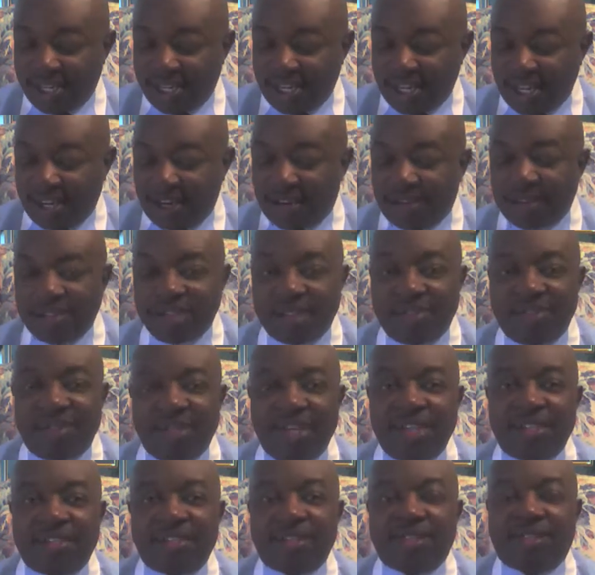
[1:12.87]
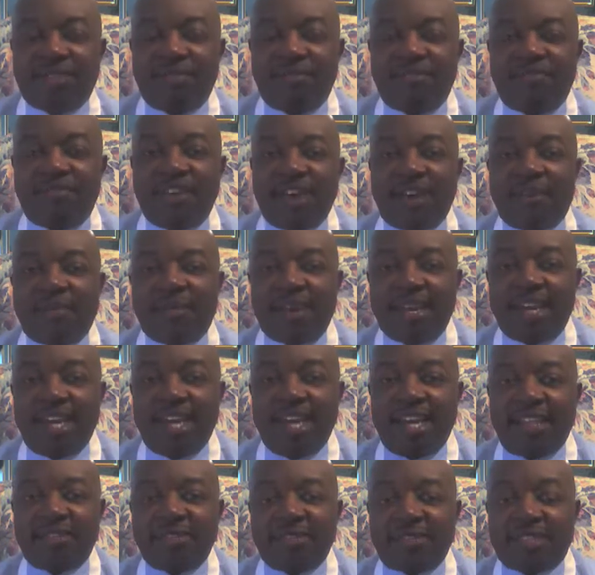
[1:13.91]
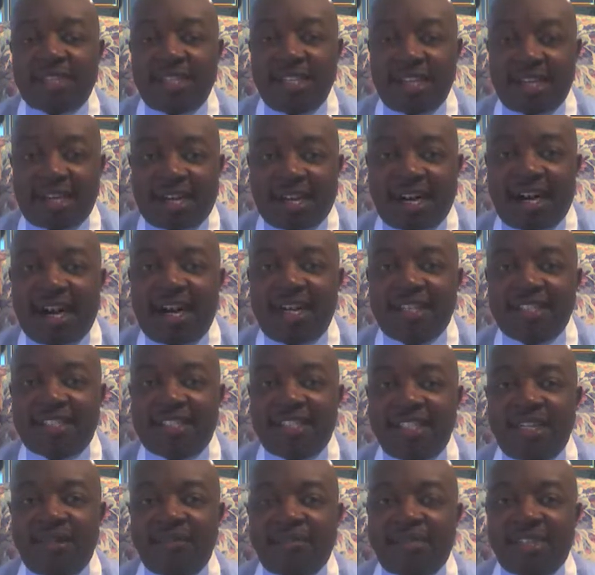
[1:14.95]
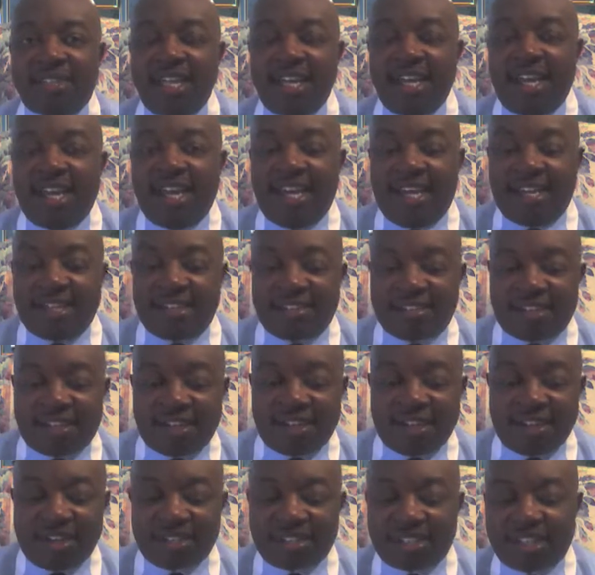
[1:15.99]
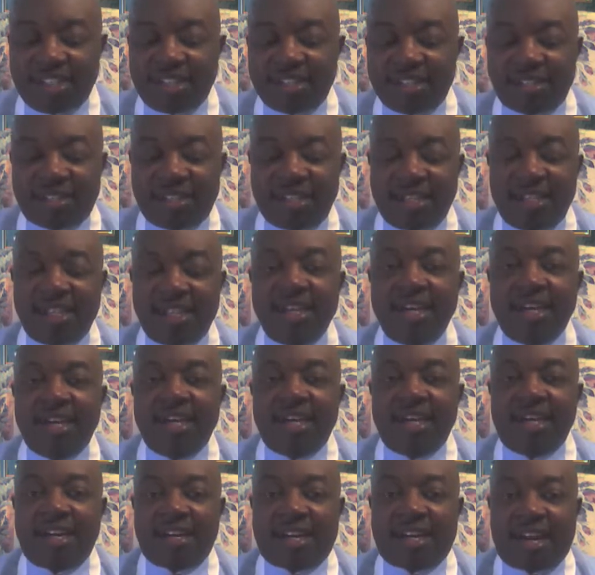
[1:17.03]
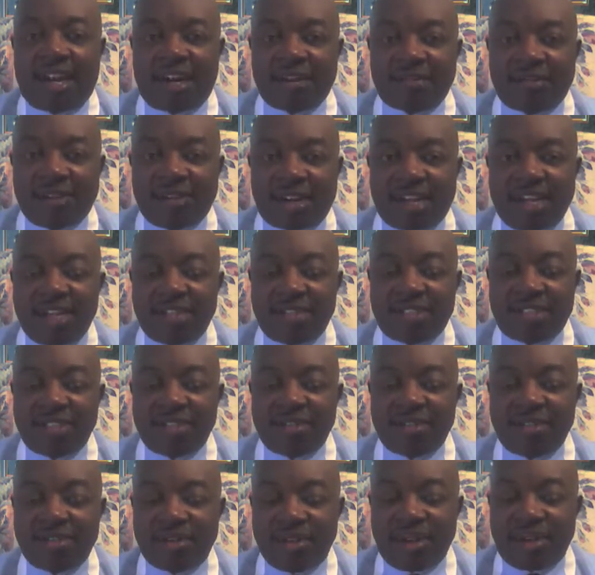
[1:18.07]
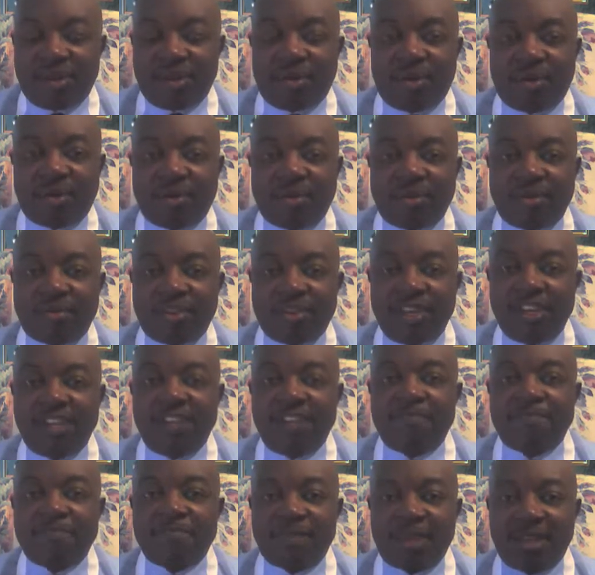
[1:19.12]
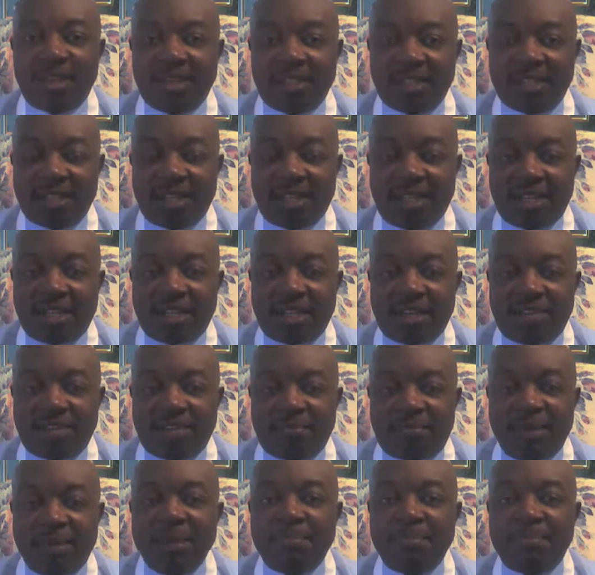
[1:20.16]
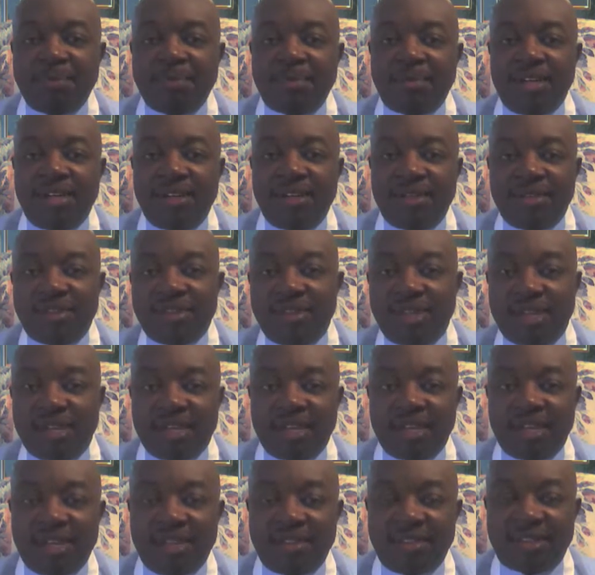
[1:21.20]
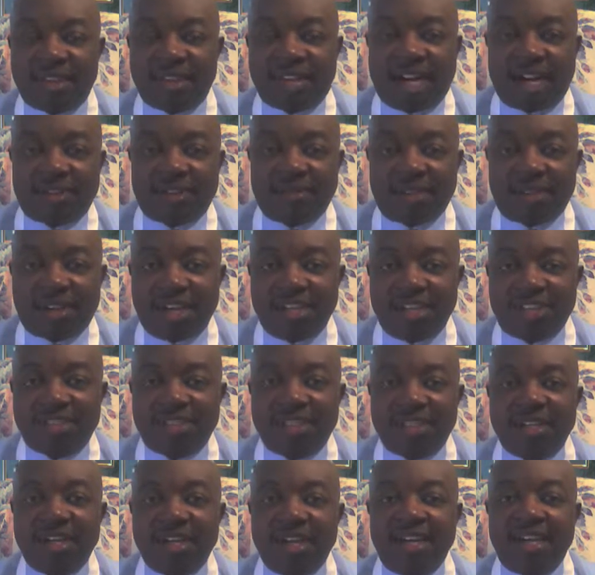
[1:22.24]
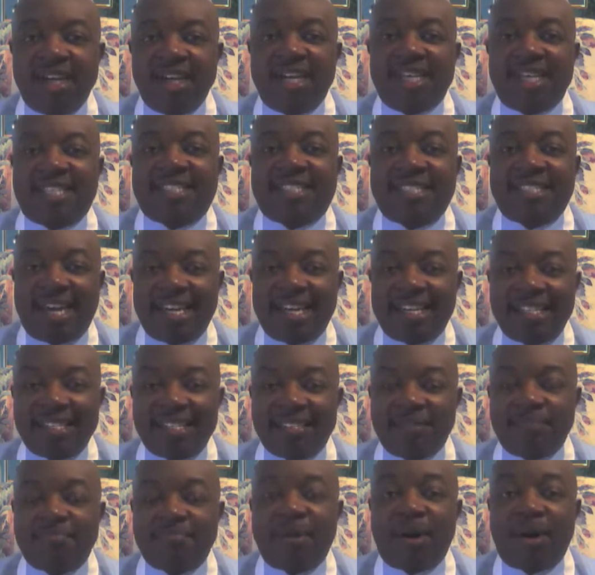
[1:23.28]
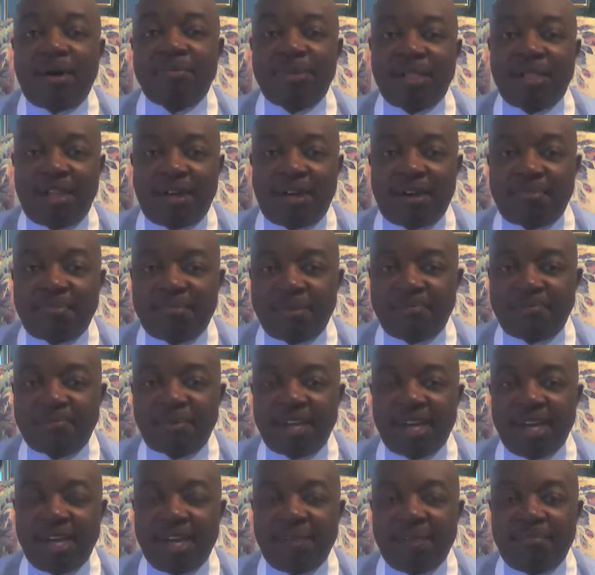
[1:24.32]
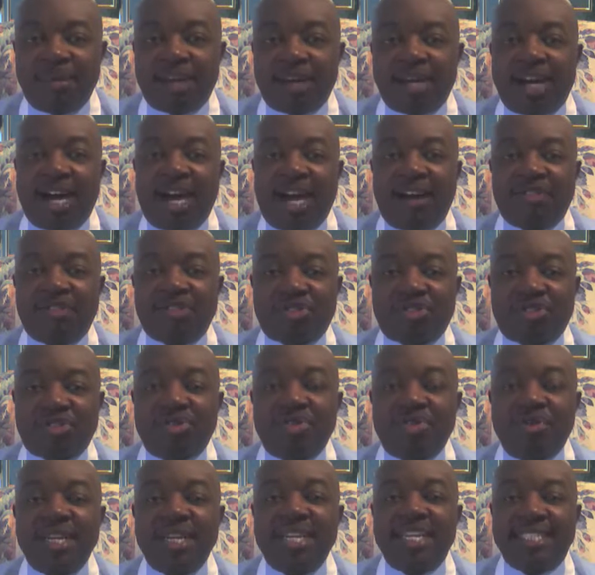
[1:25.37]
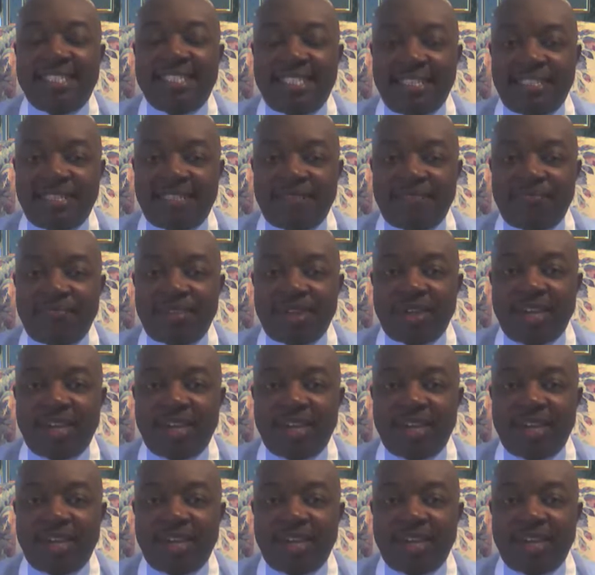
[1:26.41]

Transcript: Now, these are some very interesting concepts and does get the congregation or the people in the congregation excited and pumped up. But how true is it?